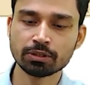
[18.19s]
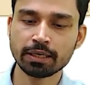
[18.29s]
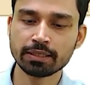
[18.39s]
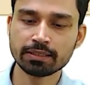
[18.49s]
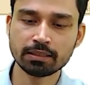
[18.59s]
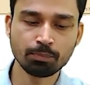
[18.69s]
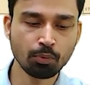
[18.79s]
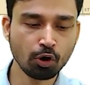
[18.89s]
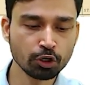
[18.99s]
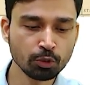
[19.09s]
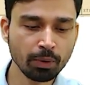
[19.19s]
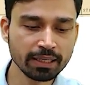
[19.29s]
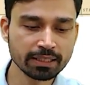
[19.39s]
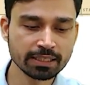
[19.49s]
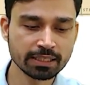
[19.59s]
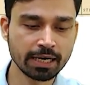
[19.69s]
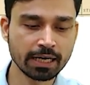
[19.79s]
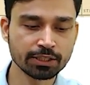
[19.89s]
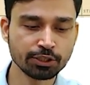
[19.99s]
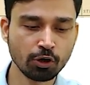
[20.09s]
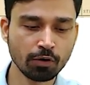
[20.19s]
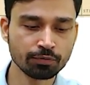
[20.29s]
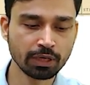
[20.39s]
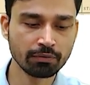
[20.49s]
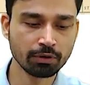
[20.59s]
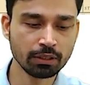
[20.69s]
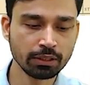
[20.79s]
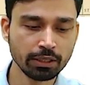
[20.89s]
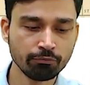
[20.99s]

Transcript: that is the Porcupine Strategy of Taiwan,